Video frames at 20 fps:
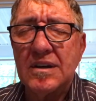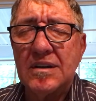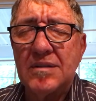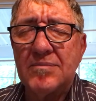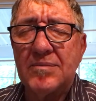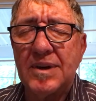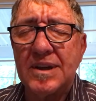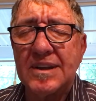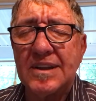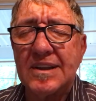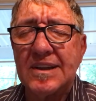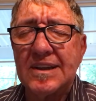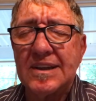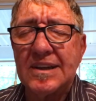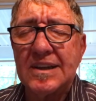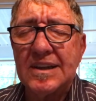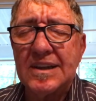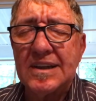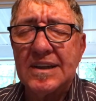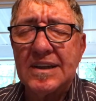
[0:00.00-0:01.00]
But the
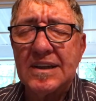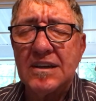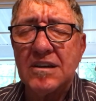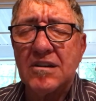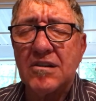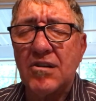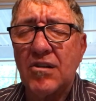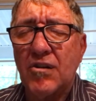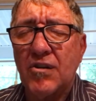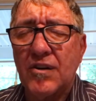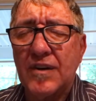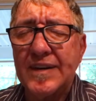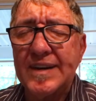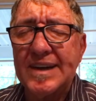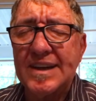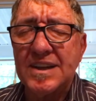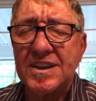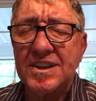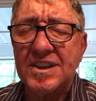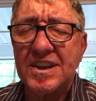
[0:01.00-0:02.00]

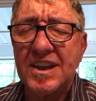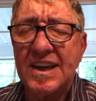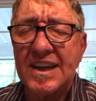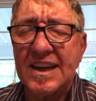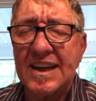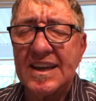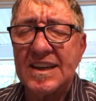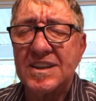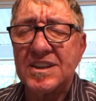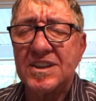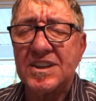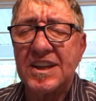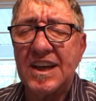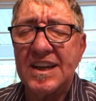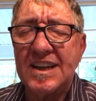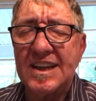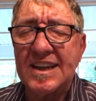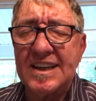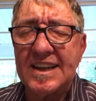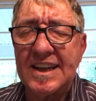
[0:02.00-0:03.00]
glorious thing is
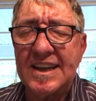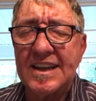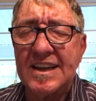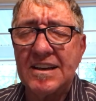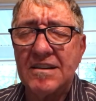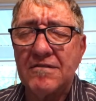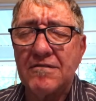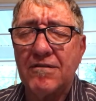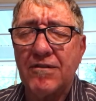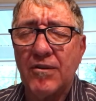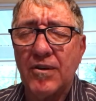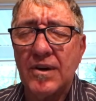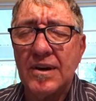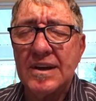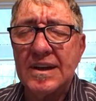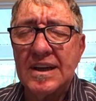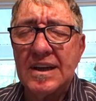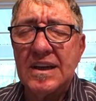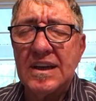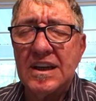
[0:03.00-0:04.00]
that he did it for
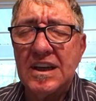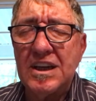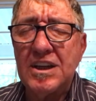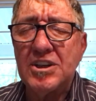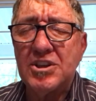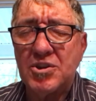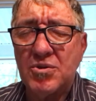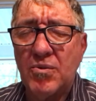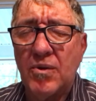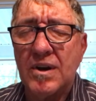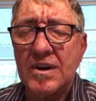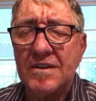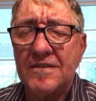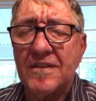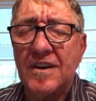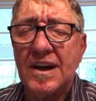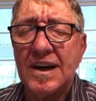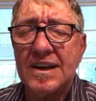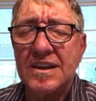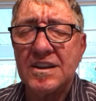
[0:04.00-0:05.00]
each one of
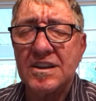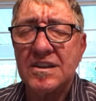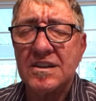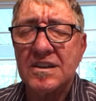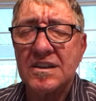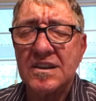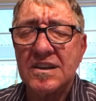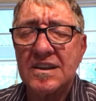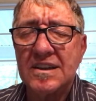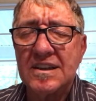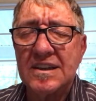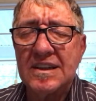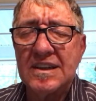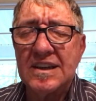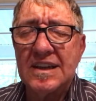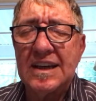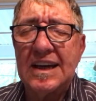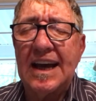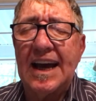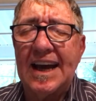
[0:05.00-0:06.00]
us.
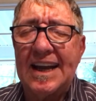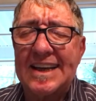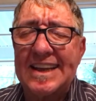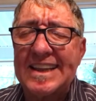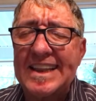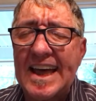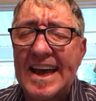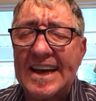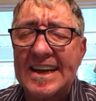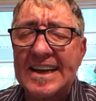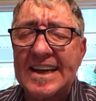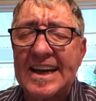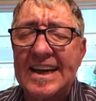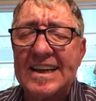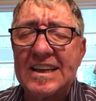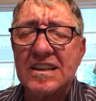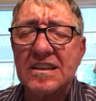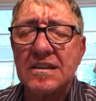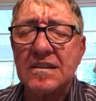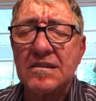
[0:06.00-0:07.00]
And in that
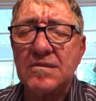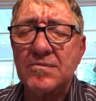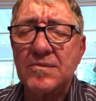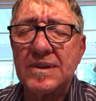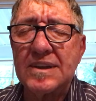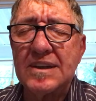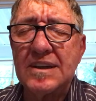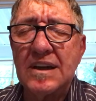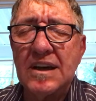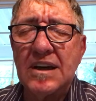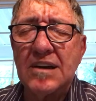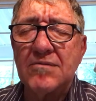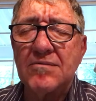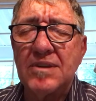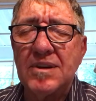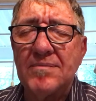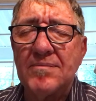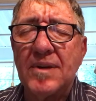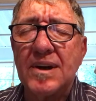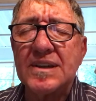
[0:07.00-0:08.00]
case, we
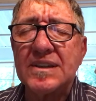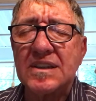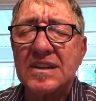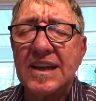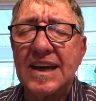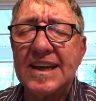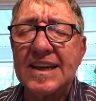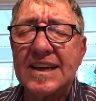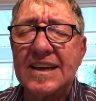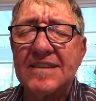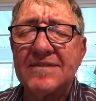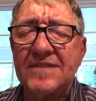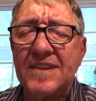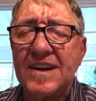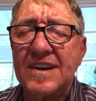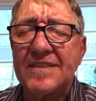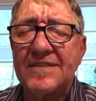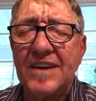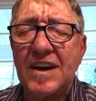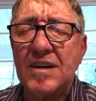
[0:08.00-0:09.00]
must take it
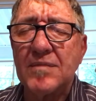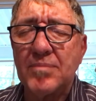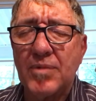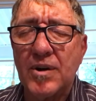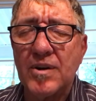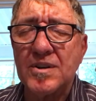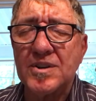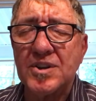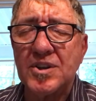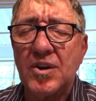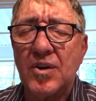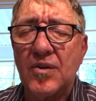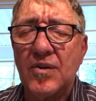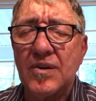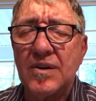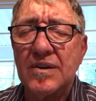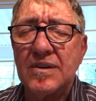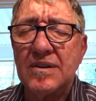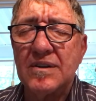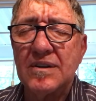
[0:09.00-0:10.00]
very, very personal.
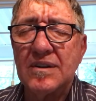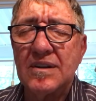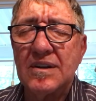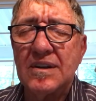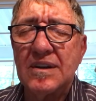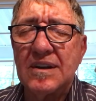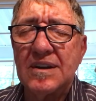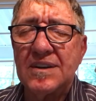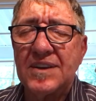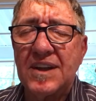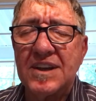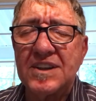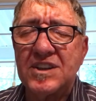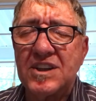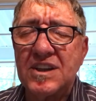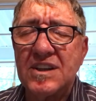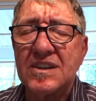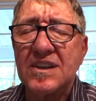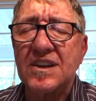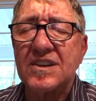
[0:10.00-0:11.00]
That
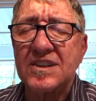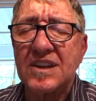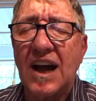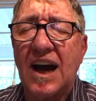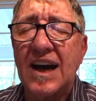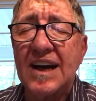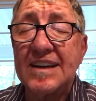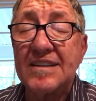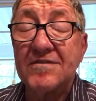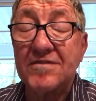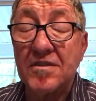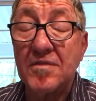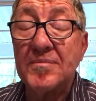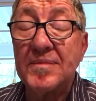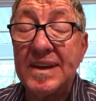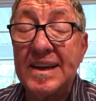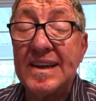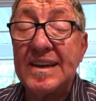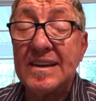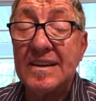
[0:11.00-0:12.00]
Jesus died for
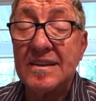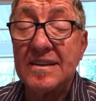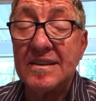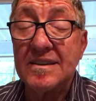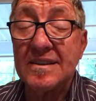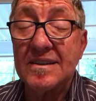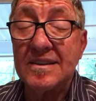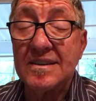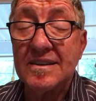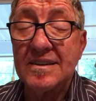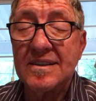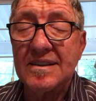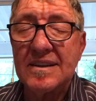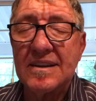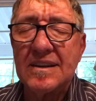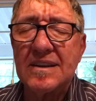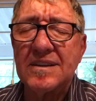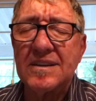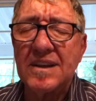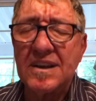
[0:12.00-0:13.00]
me,
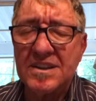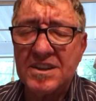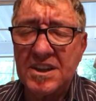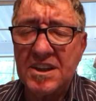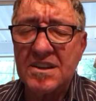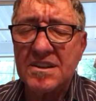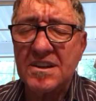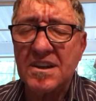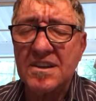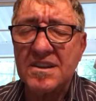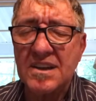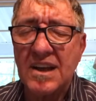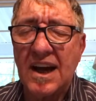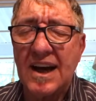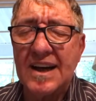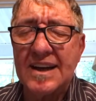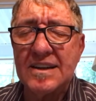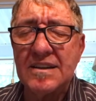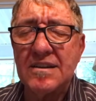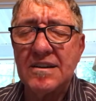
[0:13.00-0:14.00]
that Jesus
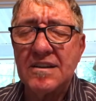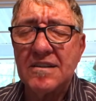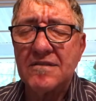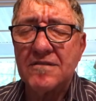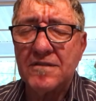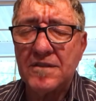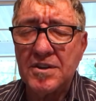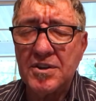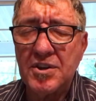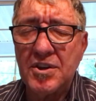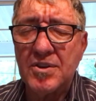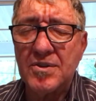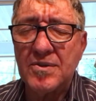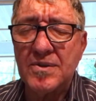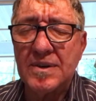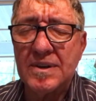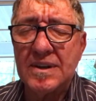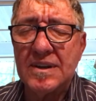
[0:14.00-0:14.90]
died for you,